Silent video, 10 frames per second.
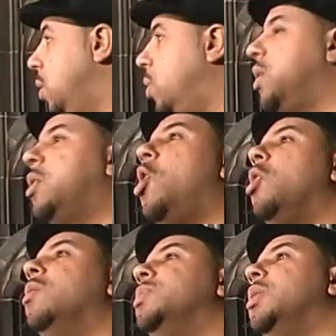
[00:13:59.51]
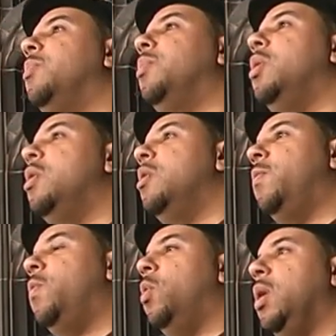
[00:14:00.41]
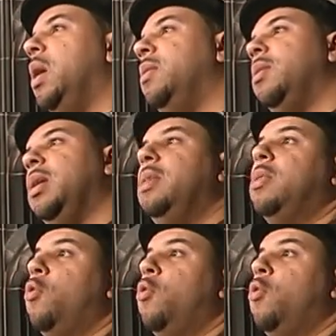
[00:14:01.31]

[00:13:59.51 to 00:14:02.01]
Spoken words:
with the columns up for in the